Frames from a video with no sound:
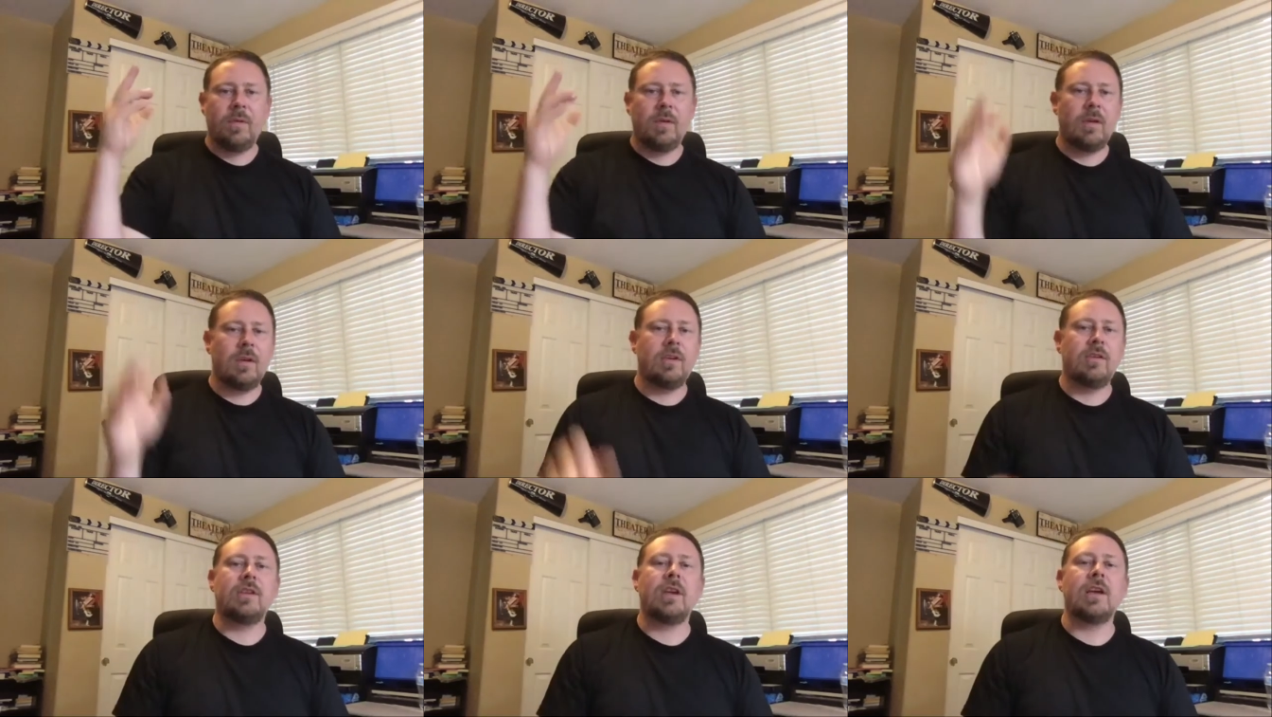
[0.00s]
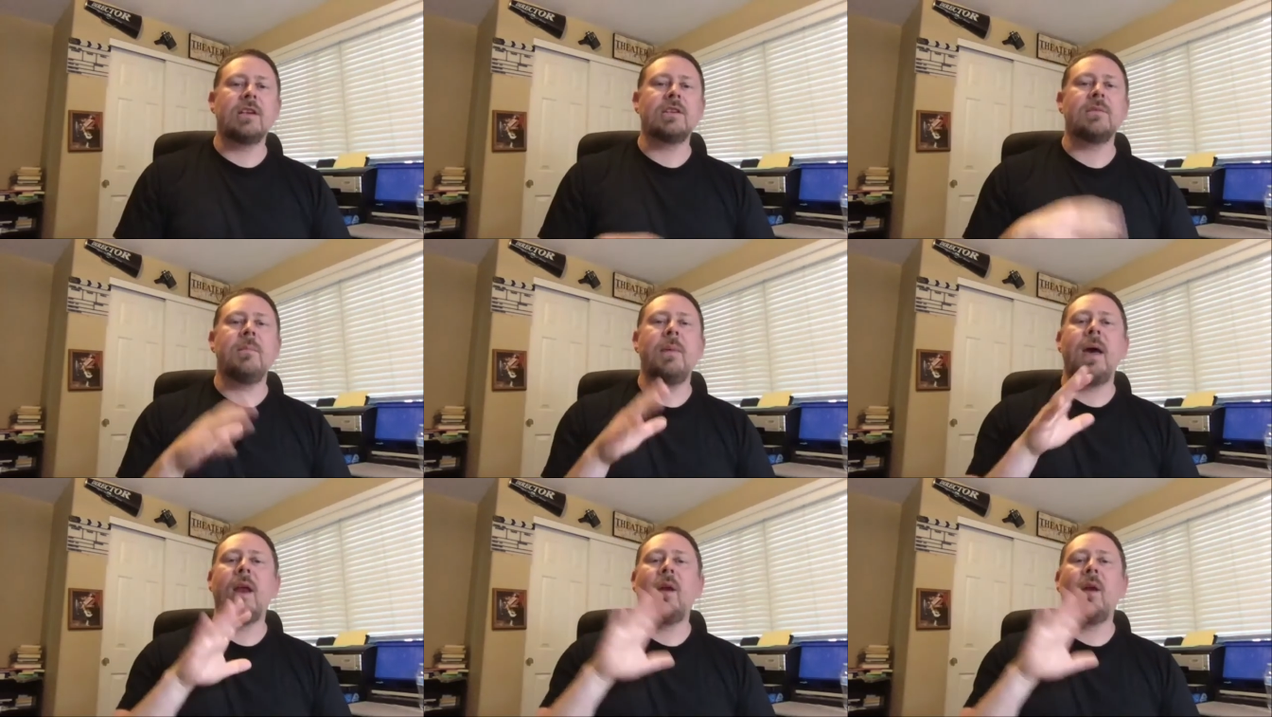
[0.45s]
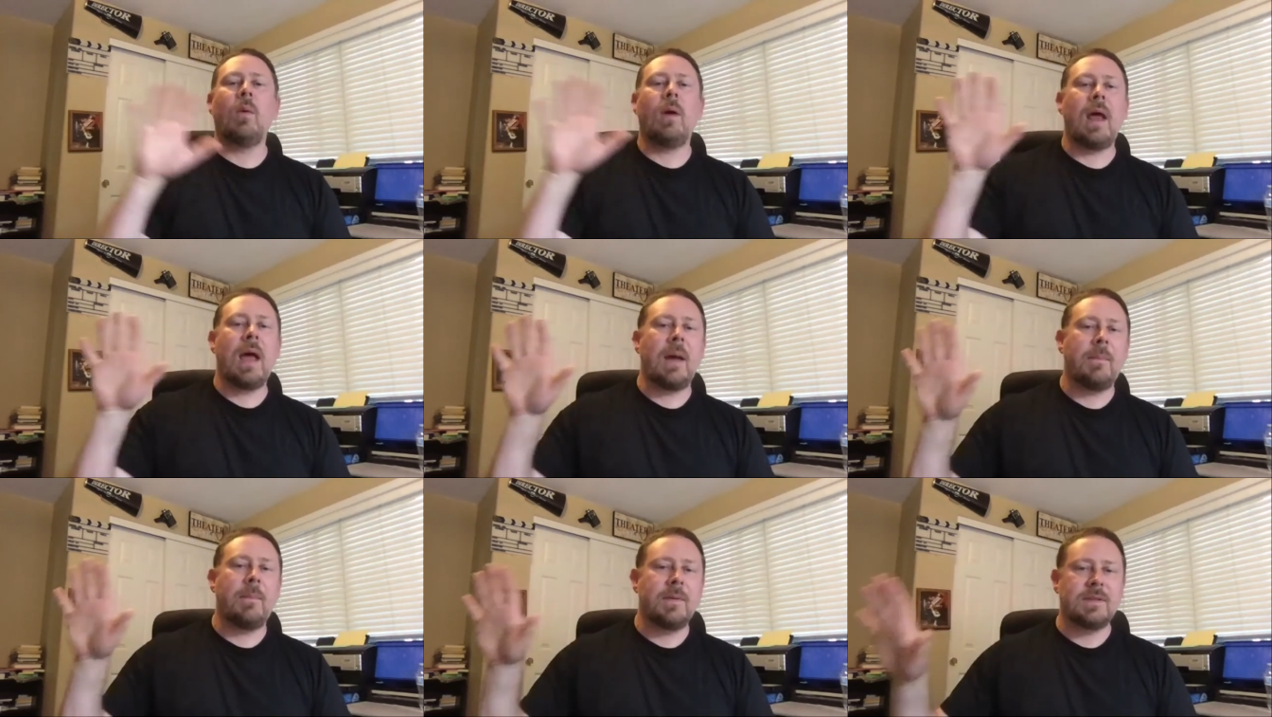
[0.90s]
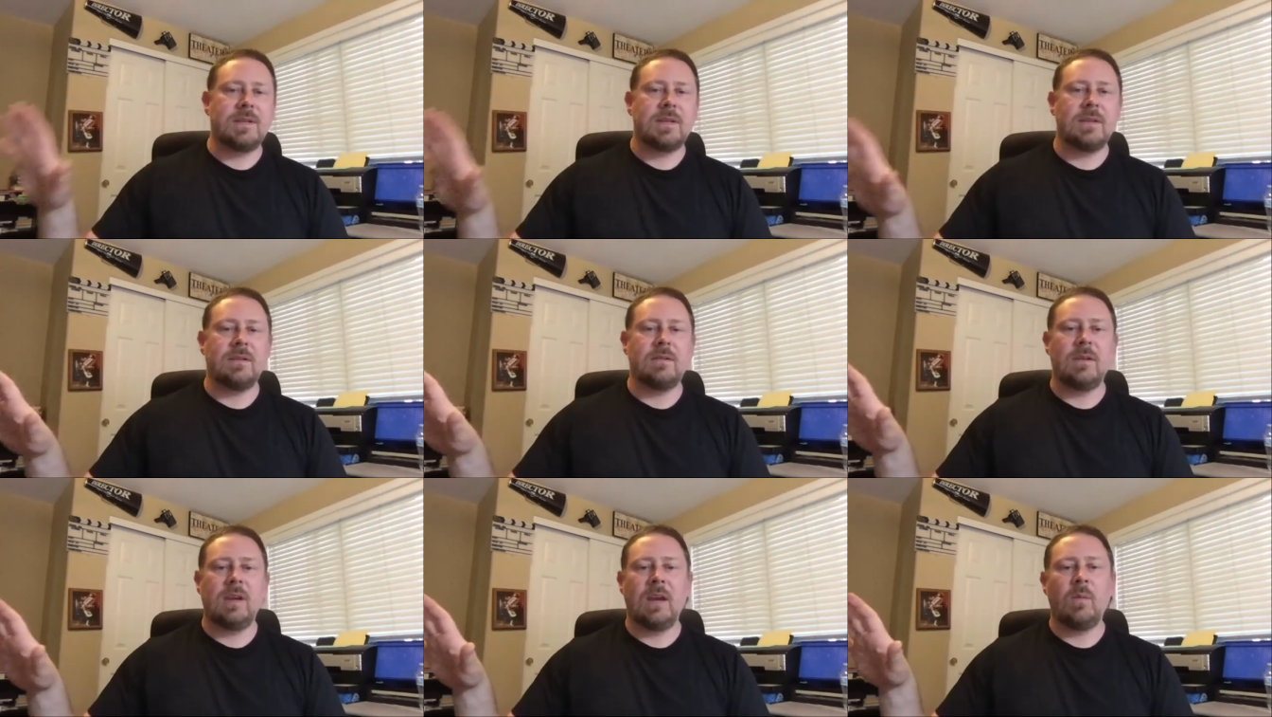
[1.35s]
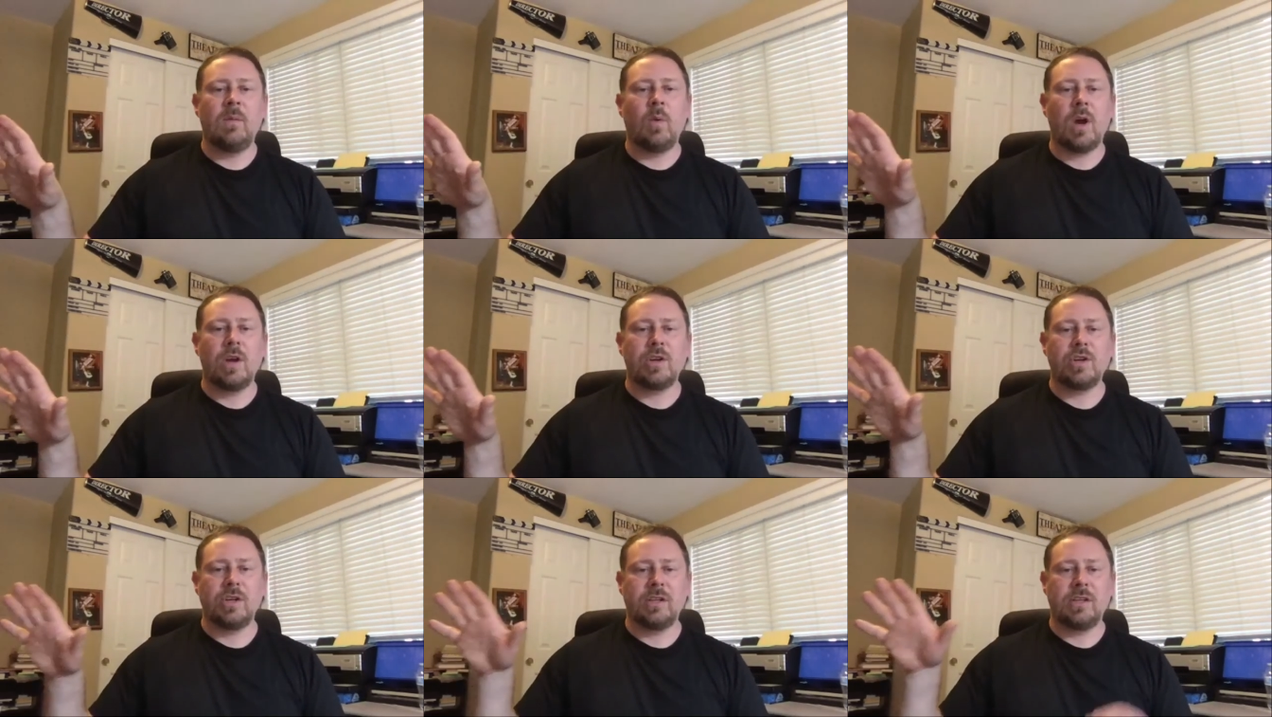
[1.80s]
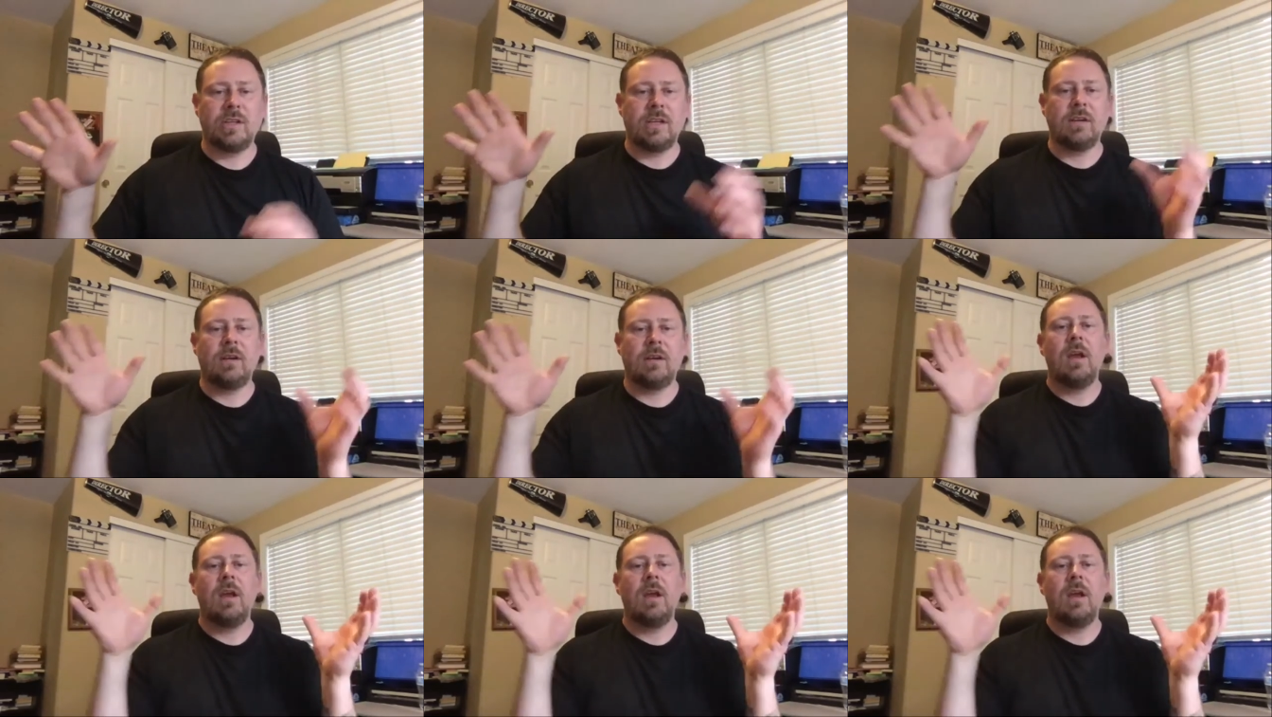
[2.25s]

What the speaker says: doesn't matter what happens in Washington.